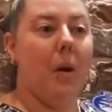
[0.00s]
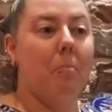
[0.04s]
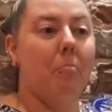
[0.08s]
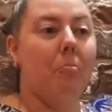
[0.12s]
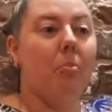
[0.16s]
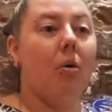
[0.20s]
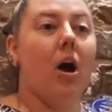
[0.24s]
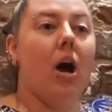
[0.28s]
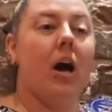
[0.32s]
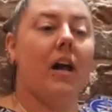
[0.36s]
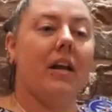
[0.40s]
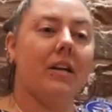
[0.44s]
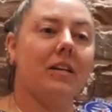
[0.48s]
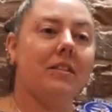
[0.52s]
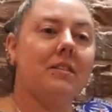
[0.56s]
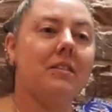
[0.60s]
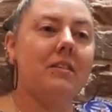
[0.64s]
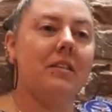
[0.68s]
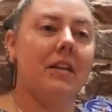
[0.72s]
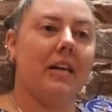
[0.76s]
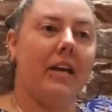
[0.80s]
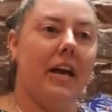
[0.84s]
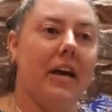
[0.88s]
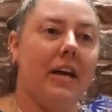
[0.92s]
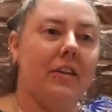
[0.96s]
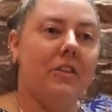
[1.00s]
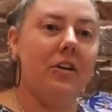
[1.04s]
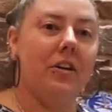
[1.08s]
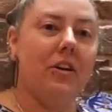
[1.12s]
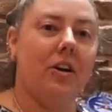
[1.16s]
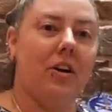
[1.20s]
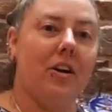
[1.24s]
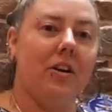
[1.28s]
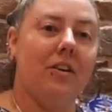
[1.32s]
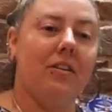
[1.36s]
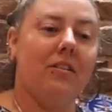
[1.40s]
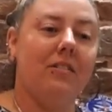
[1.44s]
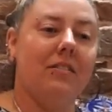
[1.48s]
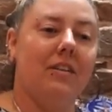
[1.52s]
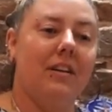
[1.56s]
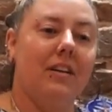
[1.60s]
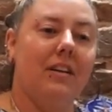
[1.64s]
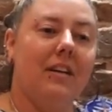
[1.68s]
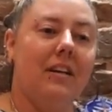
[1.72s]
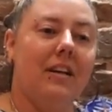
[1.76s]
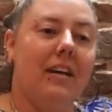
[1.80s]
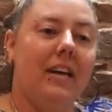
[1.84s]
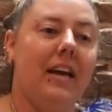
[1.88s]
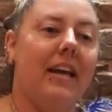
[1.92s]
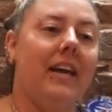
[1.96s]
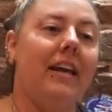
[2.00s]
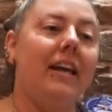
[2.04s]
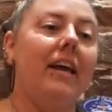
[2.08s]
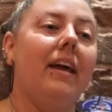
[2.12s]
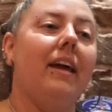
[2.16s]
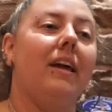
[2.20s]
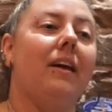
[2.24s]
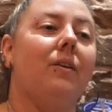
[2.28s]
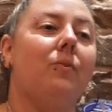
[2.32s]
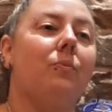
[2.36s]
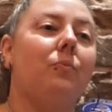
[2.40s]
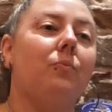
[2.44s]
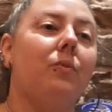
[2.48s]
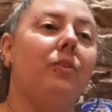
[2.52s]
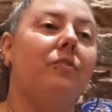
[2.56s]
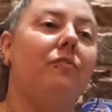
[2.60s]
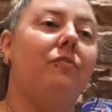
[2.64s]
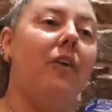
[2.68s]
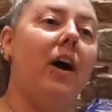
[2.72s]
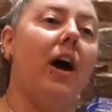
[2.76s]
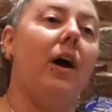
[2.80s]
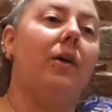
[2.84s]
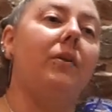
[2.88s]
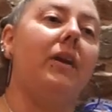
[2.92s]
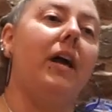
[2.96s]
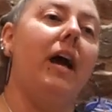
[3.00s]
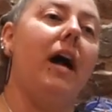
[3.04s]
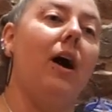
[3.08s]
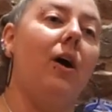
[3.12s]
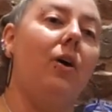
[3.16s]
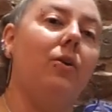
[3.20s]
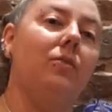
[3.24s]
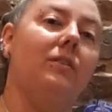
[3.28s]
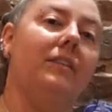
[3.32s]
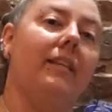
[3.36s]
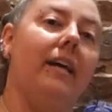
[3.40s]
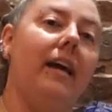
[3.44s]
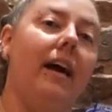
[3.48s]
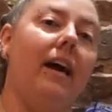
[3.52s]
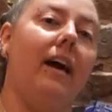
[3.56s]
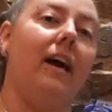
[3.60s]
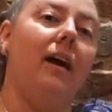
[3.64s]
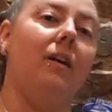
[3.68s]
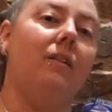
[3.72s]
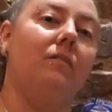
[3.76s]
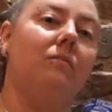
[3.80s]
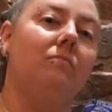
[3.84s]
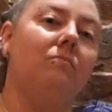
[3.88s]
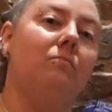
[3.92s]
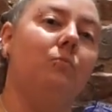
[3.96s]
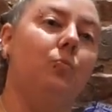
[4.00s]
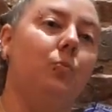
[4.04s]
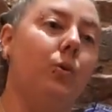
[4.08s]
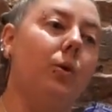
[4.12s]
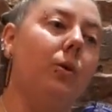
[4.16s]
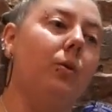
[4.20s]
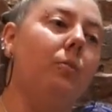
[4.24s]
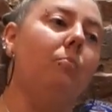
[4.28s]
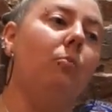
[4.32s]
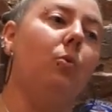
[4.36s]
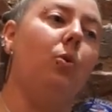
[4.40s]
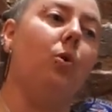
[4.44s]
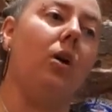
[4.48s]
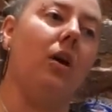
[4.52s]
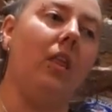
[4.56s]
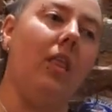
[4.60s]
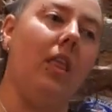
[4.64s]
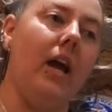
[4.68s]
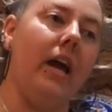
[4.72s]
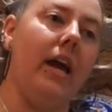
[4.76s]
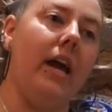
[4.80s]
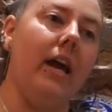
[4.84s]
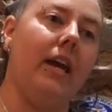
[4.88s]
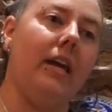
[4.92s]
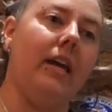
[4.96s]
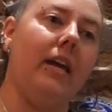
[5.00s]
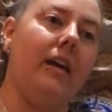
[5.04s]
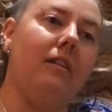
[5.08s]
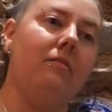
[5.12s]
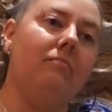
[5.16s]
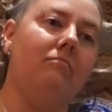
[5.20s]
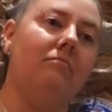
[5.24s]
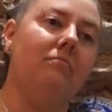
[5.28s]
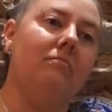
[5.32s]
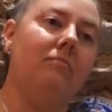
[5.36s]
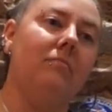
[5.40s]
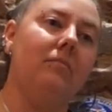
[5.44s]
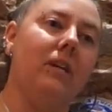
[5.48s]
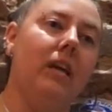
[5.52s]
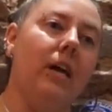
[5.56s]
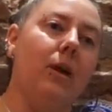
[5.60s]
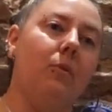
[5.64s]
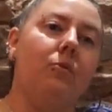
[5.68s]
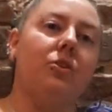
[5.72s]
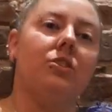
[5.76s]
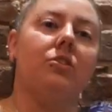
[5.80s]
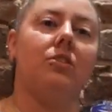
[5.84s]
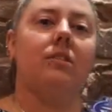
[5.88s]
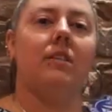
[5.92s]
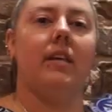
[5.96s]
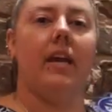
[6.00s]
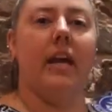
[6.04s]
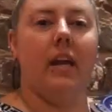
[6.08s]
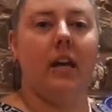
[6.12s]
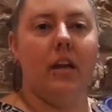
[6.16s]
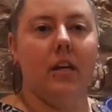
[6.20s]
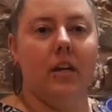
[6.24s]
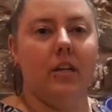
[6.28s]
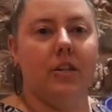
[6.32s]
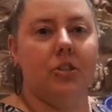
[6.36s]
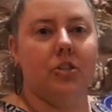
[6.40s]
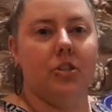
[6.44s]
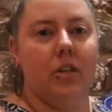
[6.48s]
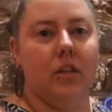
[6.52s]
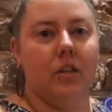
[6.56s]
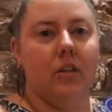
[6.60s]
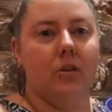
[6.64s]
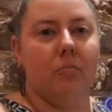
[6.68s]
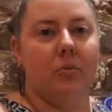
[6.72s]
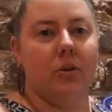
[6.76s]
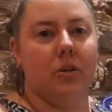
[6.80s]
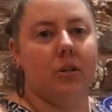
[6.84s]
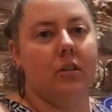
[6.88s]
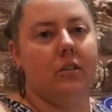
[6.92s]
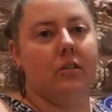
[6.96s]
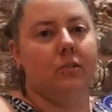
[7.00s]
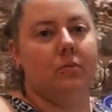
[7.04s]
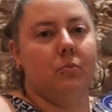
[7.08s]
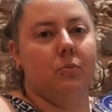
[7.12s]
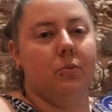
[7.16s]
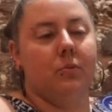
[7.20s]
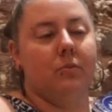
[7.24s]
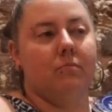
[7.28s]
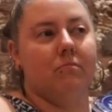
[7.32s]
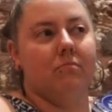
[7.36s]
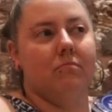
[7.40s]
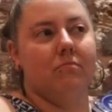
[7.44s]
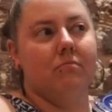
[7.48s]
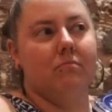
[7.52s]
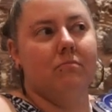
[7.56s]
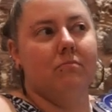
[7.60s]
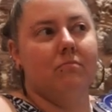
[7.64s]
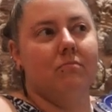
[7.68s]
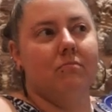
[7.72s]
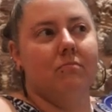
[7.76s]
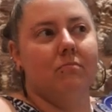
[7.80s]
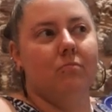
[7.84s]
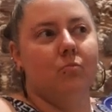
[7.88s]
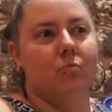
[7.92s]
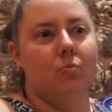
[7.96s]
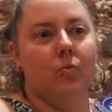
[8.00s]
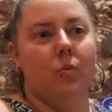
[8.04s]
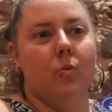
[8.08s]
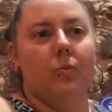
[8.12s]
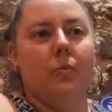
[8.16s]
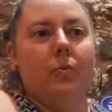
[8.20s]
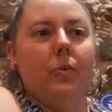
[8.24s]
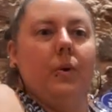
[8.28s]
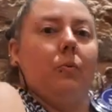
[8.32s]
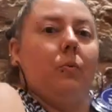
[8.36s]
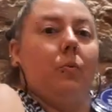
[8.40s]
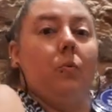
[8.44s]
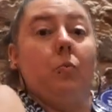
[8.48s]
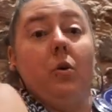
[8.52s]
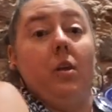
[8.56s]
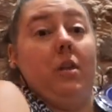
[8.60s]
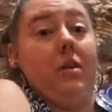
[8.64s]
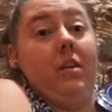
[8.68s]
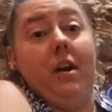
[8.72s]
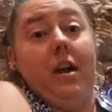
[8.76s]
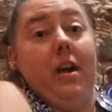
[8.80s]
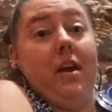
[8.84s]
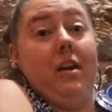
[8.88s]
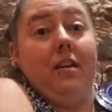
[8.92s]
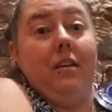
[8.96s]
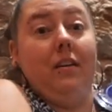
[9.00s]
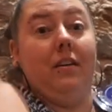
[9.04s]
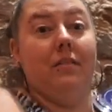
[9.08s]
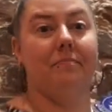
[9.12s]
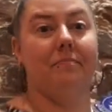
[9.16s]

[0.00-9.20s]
Brought us together, and then we found out that we were more alike, and we just hated each other because we were more alike.